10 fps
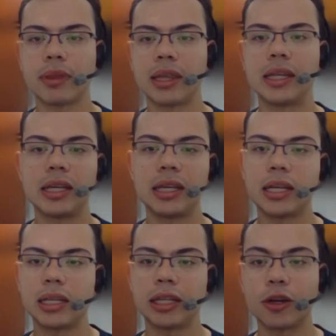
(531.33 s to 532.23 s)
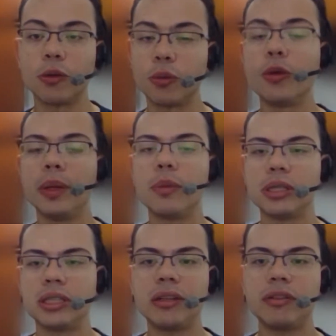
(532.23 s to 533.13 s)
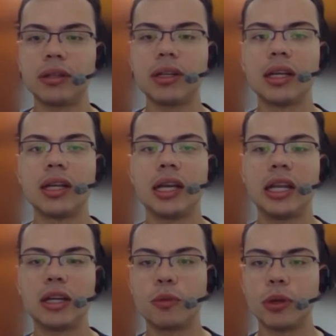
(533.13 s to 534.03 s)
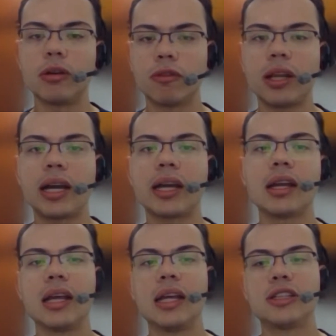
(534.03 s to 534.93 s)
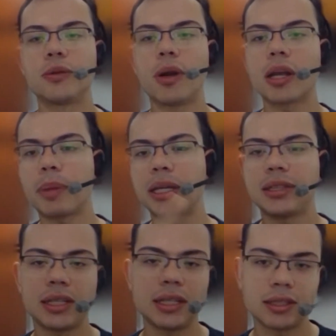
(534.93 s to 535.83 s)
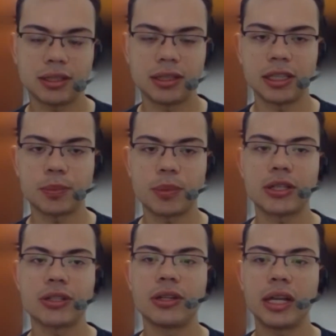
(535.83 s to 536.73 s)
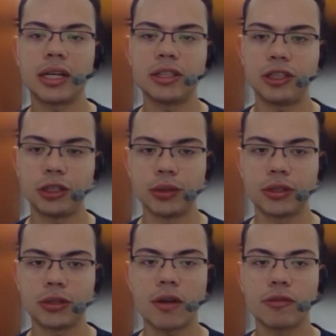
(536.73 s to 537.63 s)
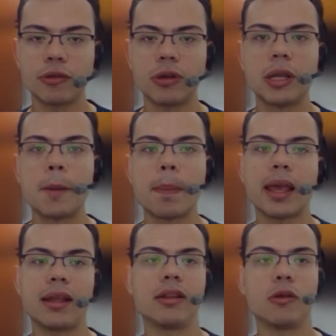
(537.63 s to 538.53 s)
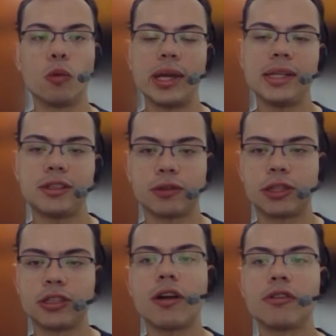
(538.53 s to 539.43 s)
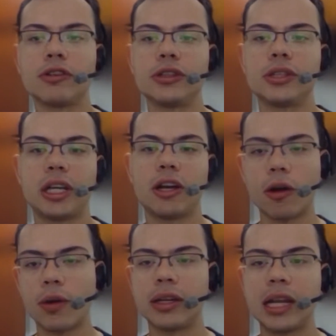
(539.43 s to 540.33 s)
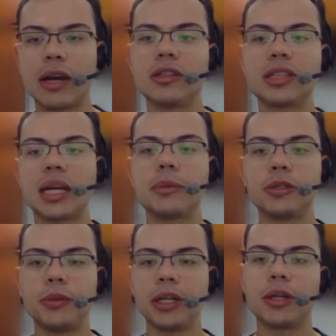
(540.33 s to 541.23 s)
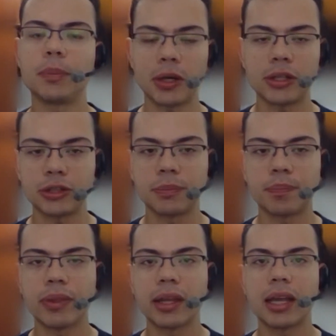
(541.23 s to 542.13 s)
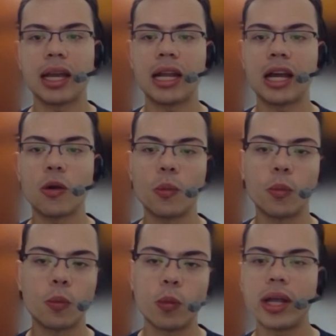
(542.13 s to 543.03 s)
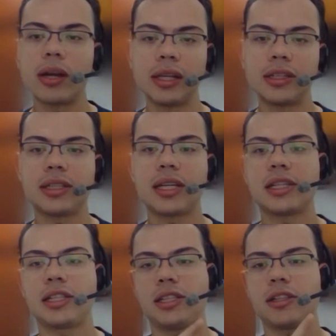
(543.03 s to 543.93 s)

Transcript: the code would be receiving in a real flight. So RocketPy sends this pressure data to the software and waits for the software to say, all right, now it's time to trigger the parachute. And now when it says,